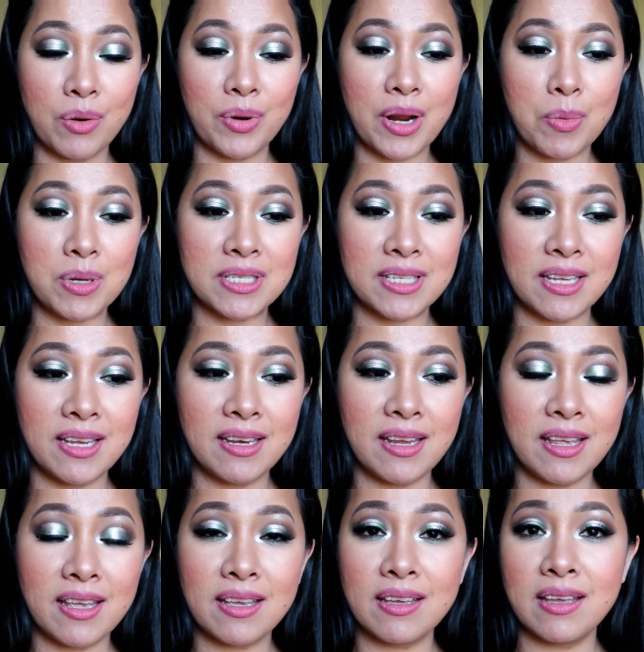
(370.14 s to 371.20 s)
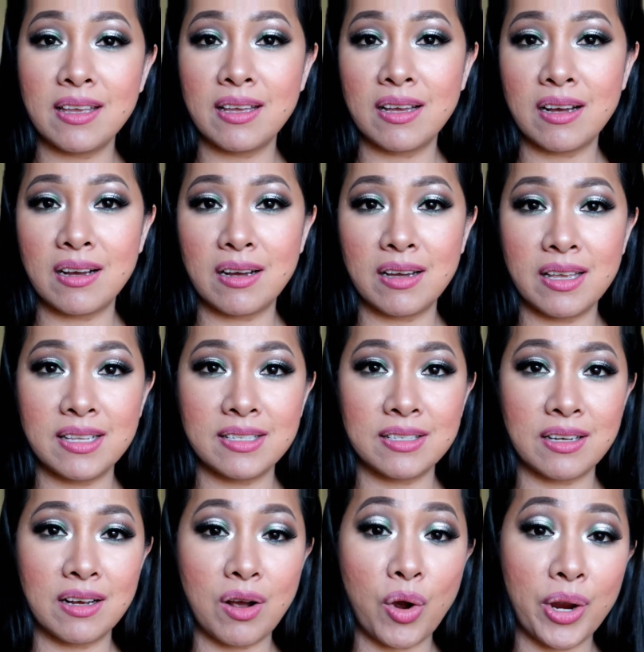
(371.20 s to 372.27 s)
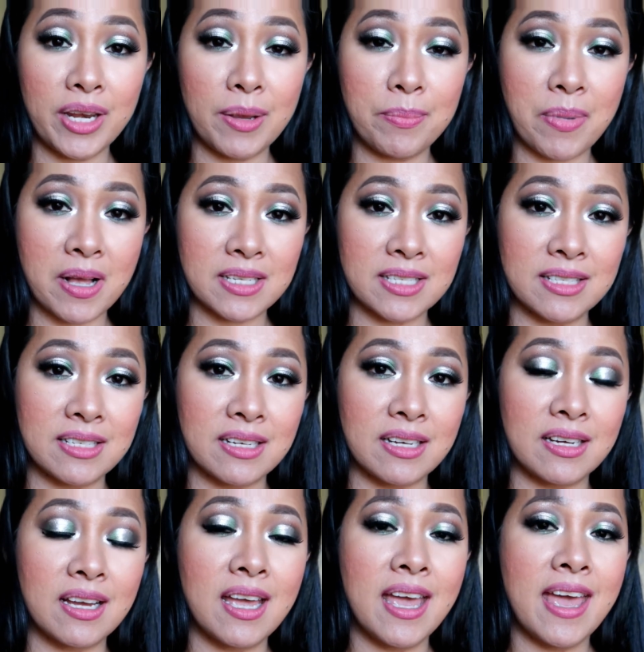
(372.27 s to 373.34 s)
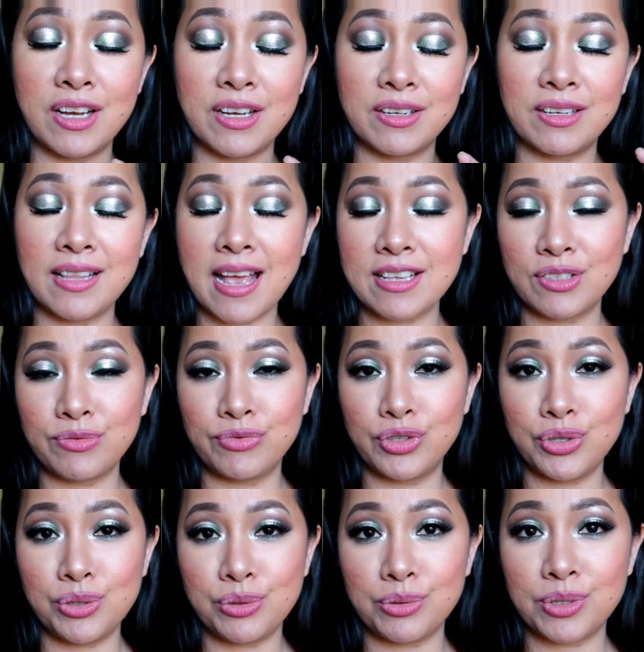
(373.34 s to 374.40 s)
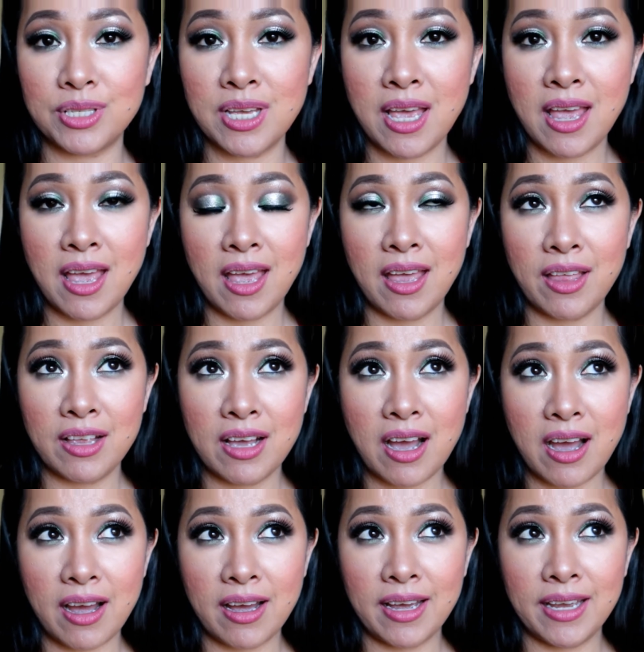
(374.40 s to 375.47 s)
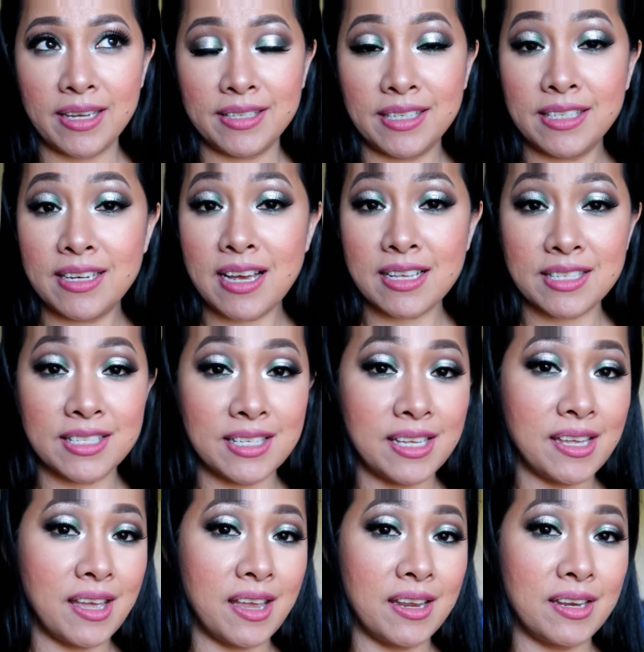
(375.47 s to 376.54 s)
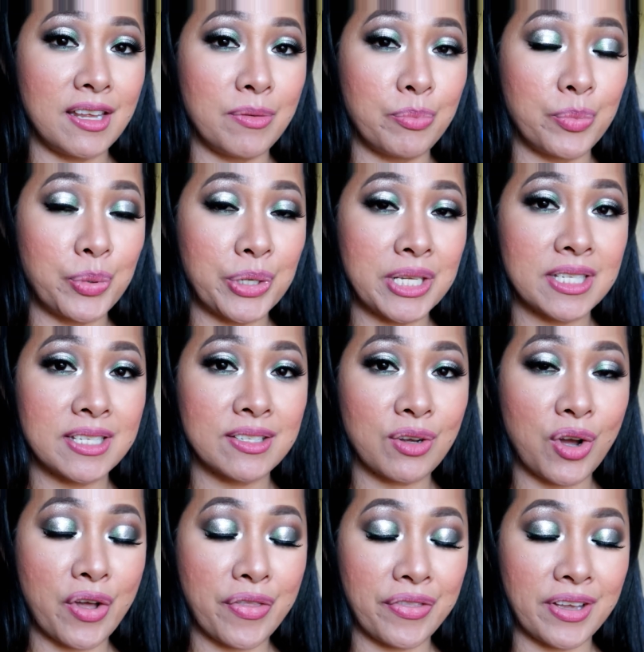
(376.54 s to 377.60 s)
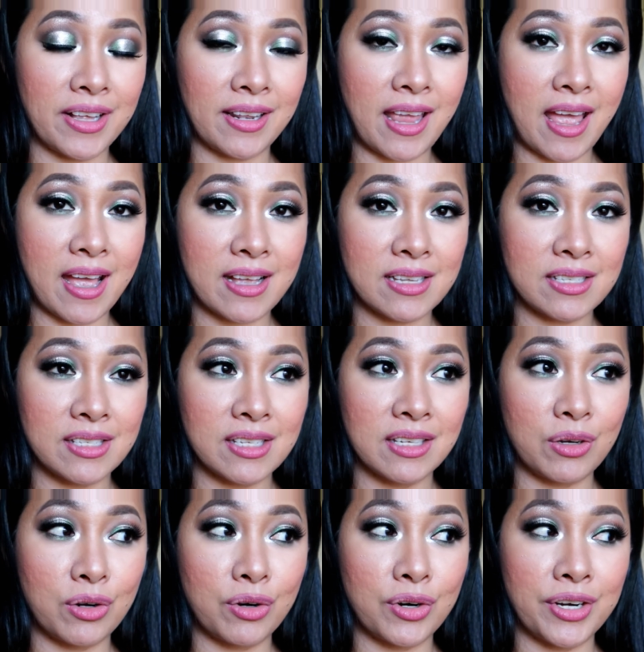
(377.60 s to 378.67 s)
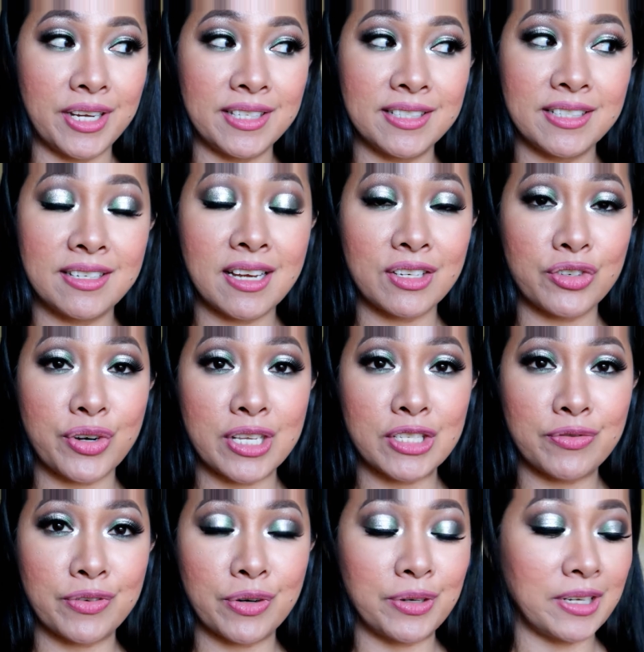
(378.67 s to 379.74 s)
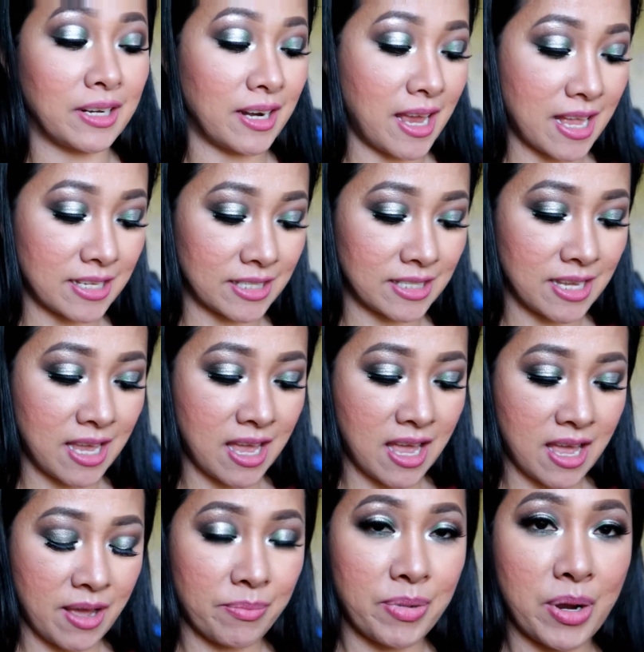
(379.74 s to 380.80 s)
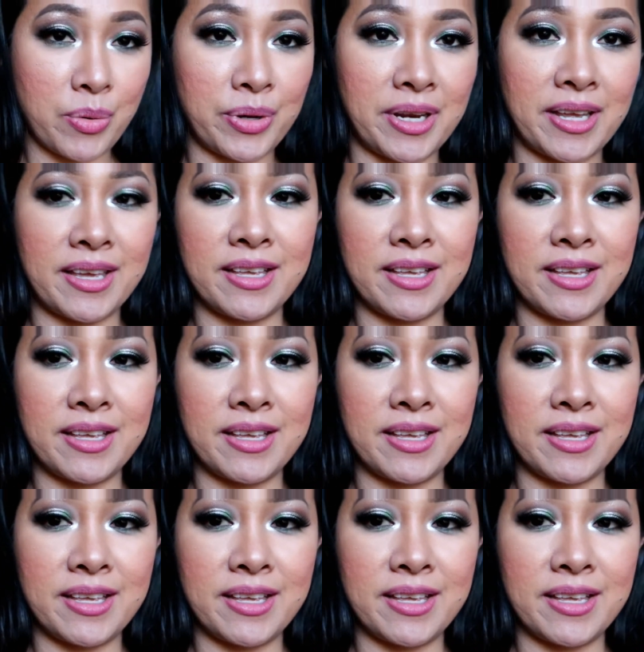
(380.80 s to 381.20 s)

What I was eating, it's oily pasta, a glass of juice. I did not see any prints on the glass, or it did not transfer on the glass, but when I